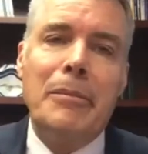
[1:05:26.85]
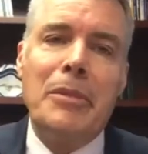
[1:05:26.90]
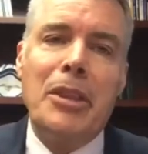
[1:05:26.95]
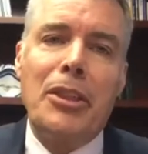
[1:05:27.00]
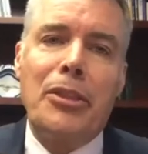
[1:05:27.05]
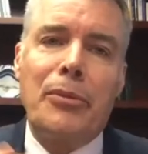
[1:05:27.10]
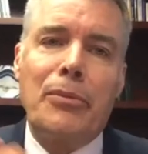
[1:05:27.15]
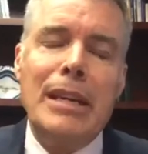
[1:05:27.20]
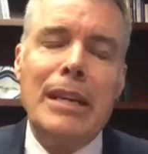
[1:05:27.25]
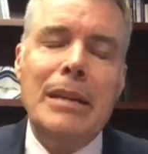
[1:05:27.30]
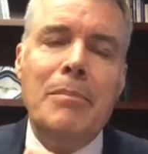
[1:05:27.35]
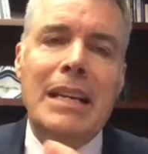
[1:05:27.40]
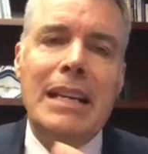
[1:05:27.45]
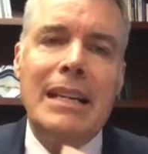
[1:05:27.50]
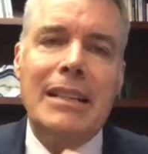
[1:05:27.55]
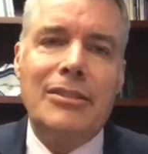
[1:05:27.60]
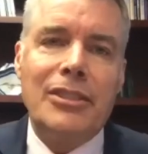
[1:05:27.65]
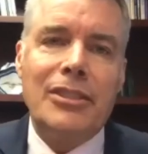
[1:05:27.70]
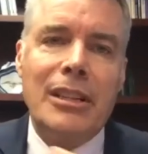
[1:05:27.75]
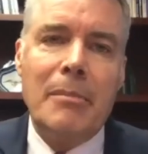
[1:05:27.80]
the three
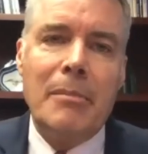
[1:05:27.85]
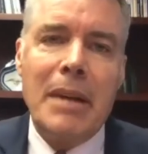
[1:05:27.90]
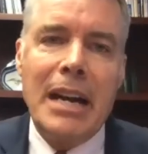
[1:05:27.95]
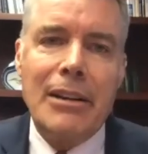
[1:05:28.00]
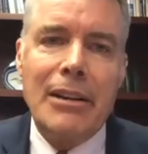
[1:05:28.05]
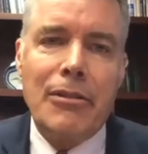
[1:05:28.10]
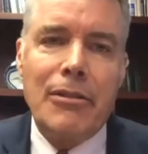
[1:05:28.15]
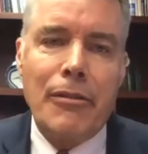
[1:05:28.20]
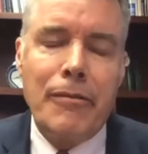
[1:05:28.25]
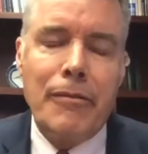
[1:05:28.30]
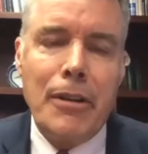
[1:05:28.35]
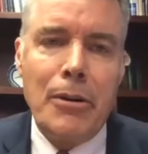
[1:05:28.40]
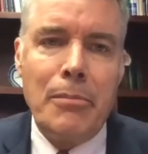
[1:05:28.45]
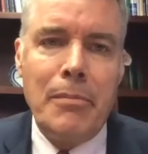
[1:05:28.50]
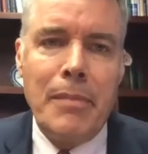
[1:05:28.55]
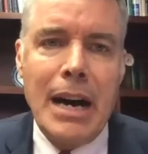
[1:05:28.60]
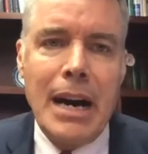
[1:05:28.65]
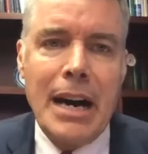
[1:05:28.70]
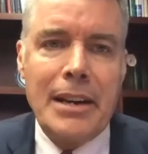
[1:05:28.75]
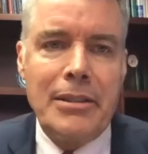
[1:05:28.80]
minutes at a microphone
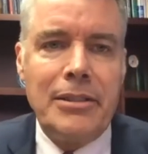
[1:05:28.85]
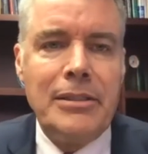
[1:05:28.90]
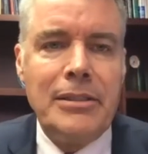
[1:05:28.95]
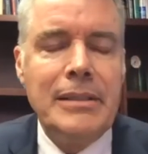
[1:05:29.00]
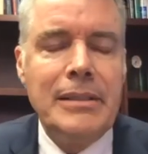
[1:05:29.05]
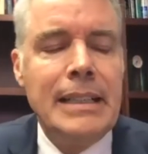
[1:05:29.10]
model